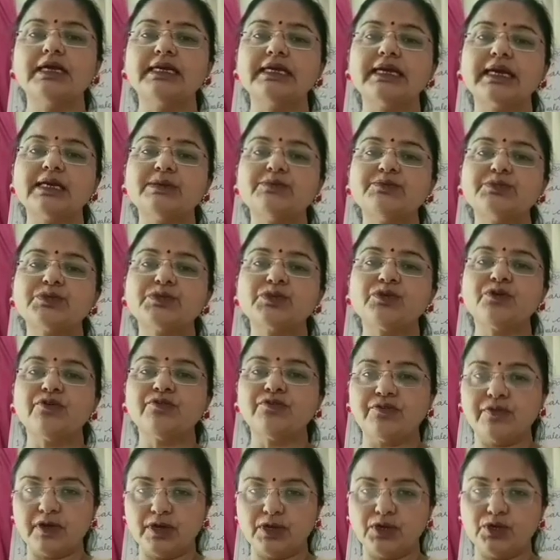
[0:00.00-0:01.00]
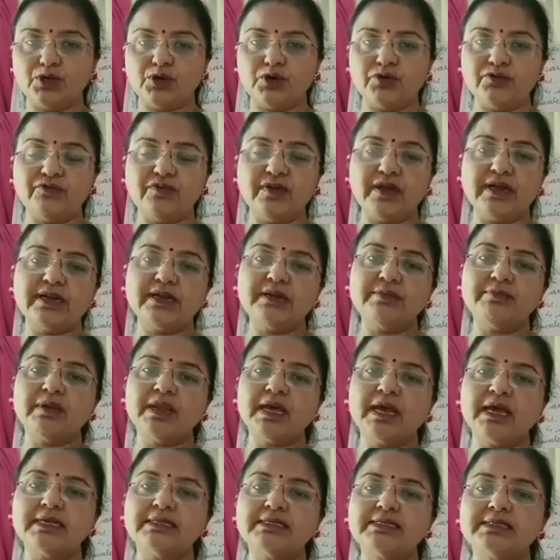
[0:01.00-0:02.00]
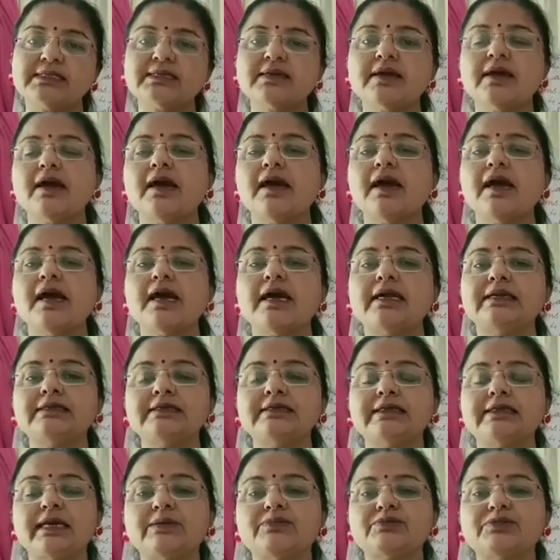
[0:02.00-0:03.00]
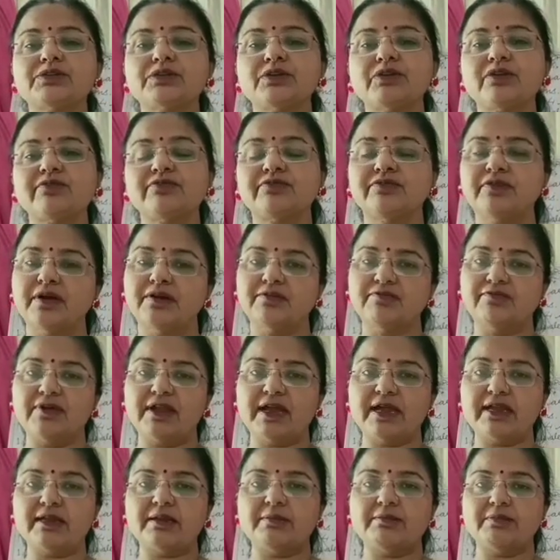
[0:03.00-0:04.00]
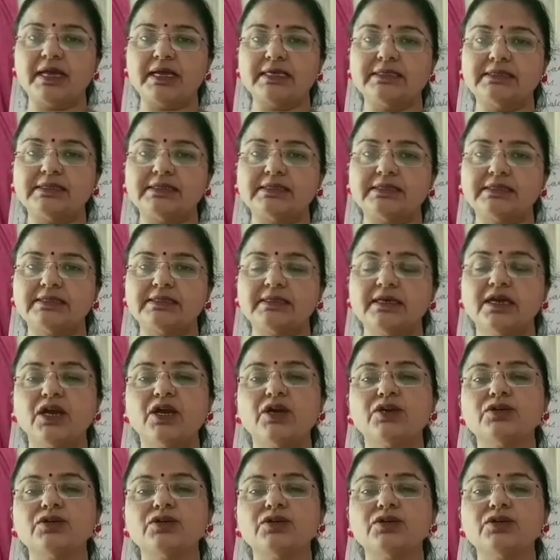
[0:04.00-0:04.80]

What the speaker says: types of non-flowering plants, and types of flowering plants.